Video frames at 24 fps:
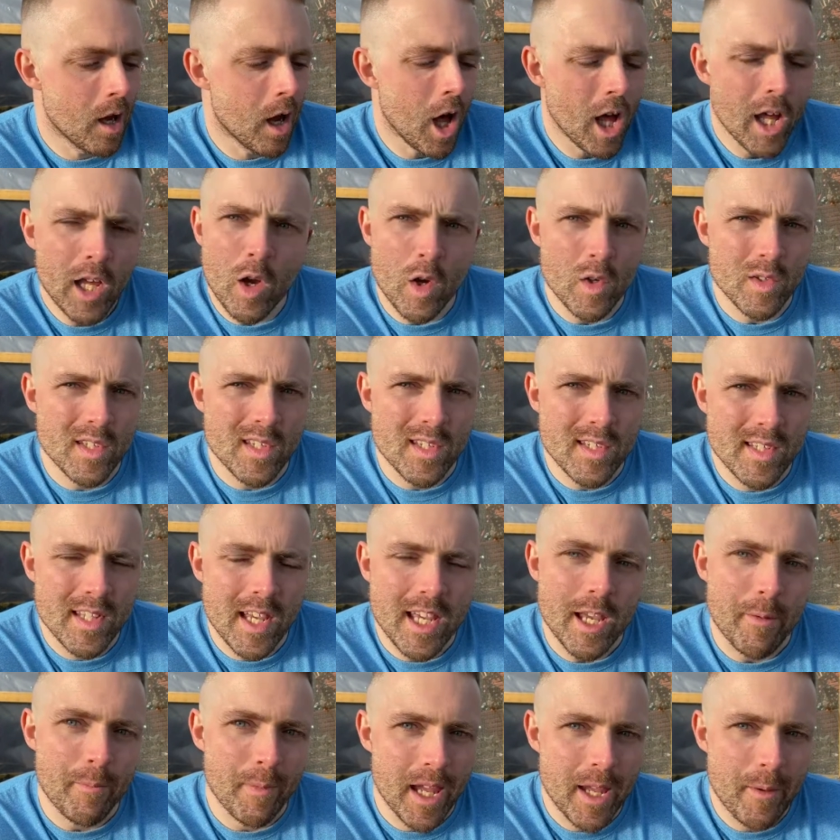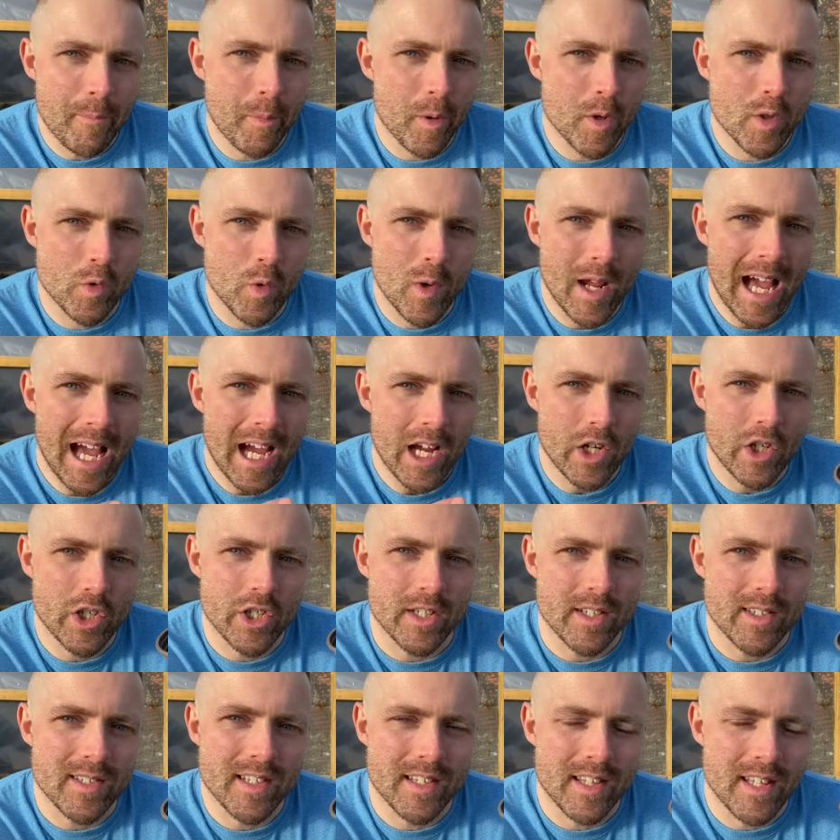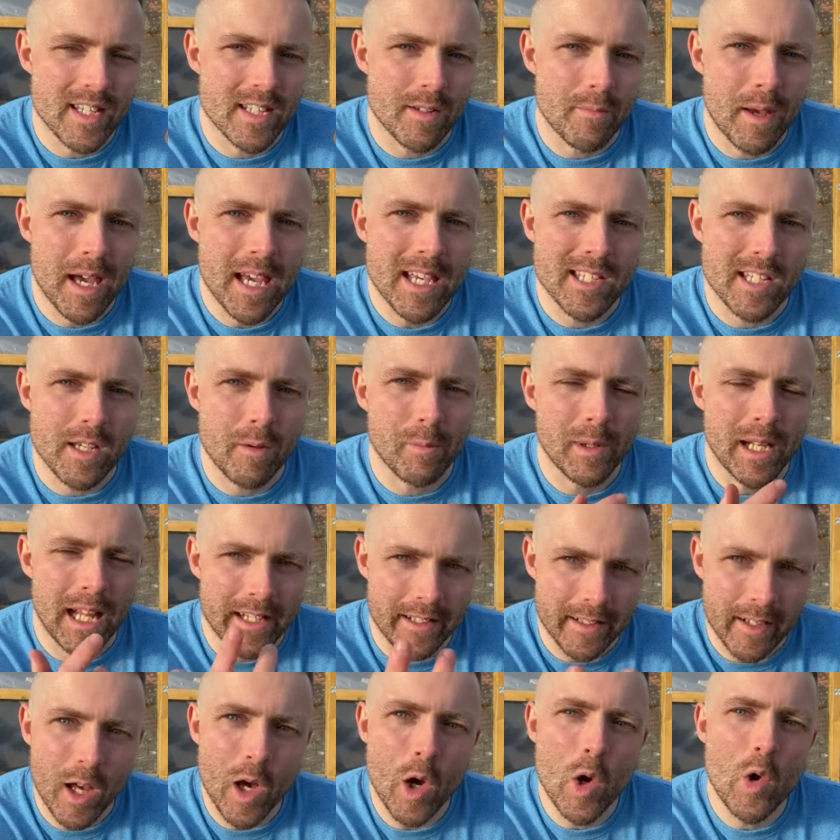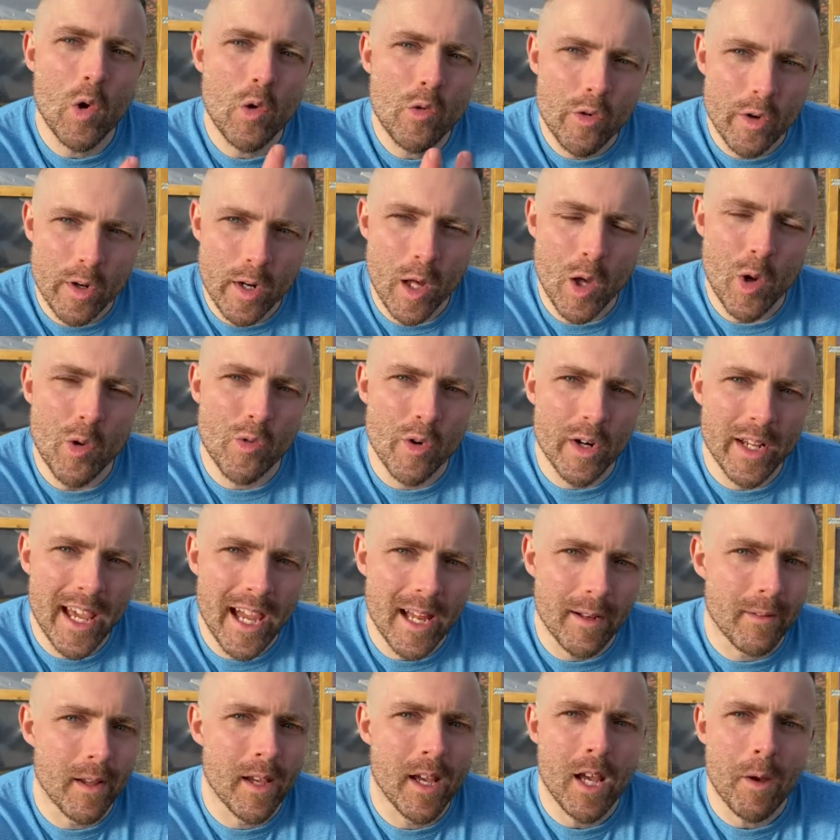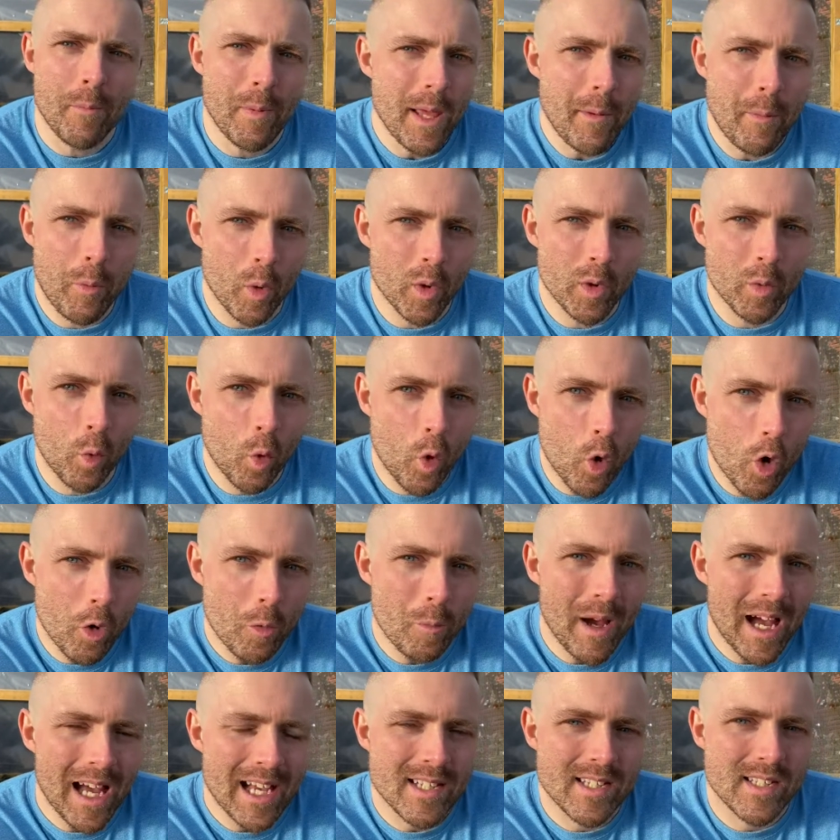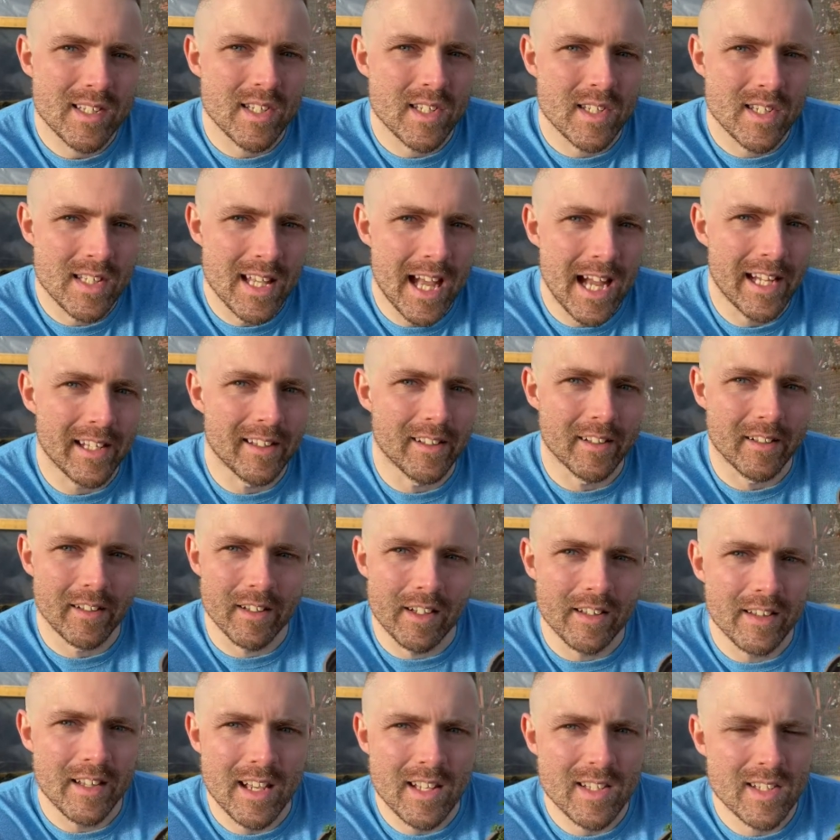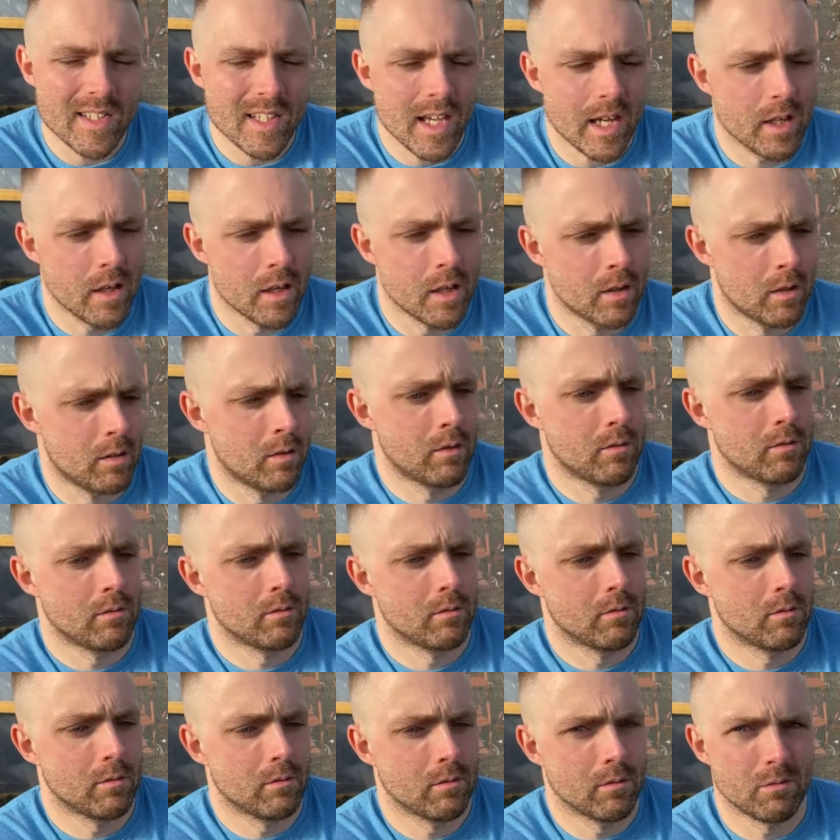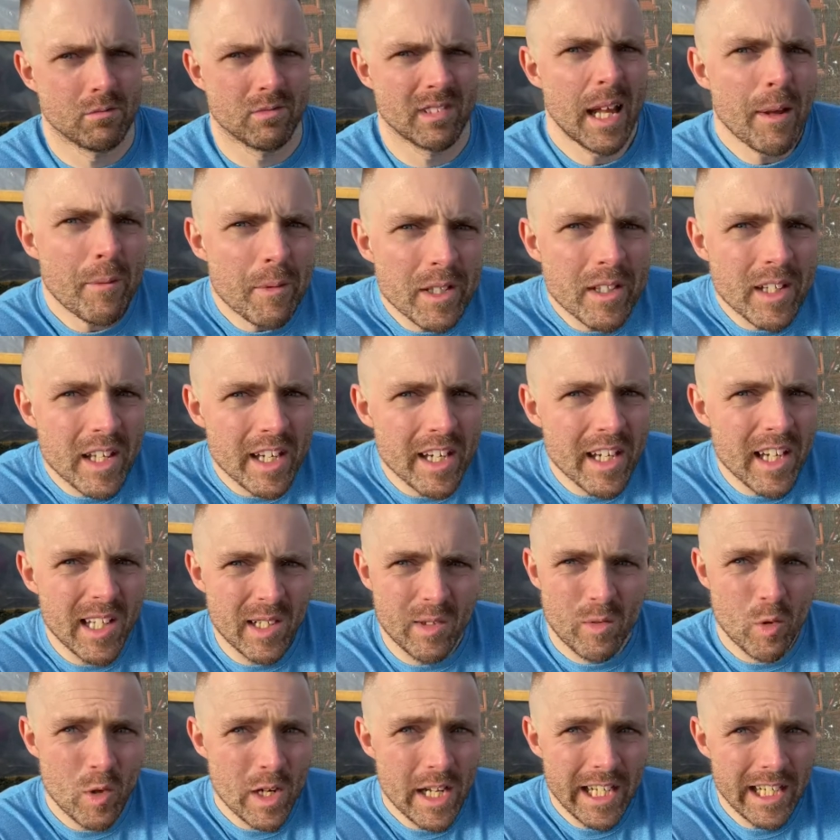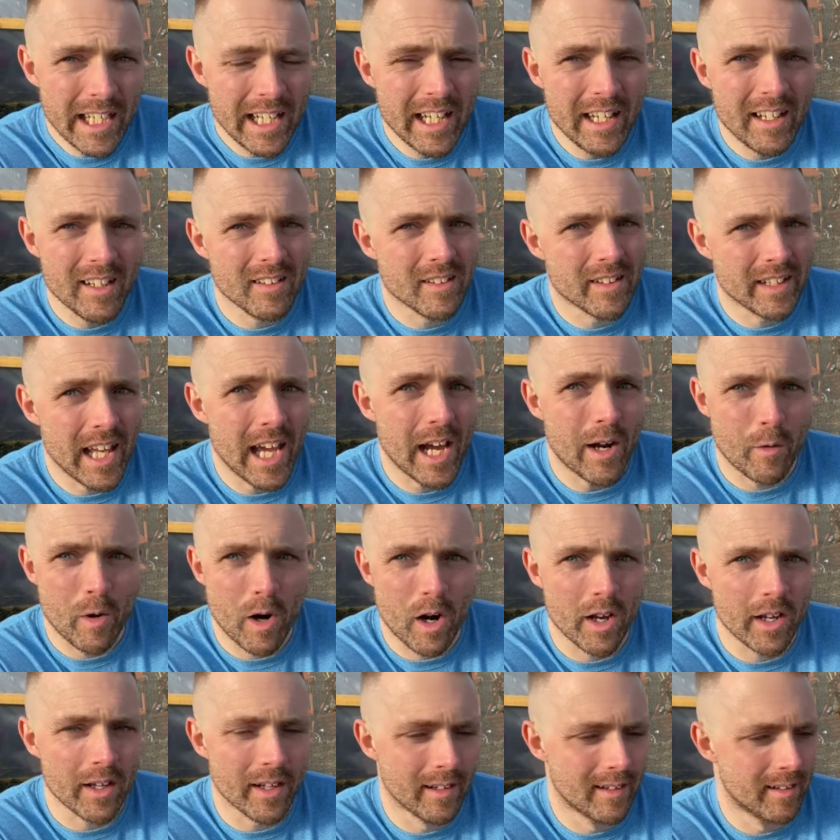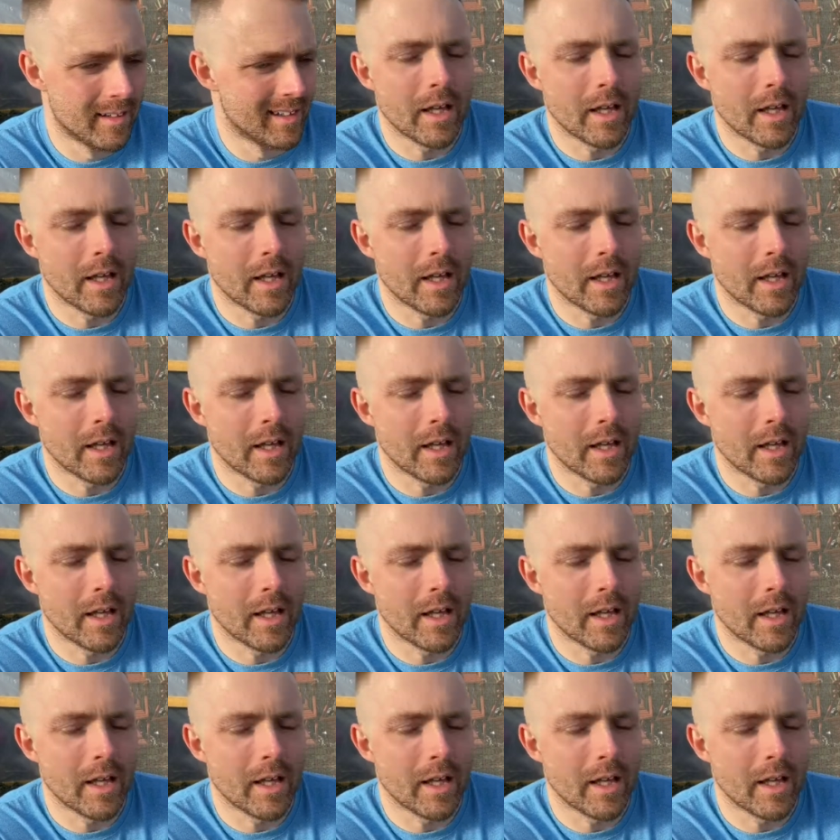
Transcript: I got to see people's reaction to this amazing plant over and over again. People would walk past the stand and they'd say, lemon curd, really? Yeah, right.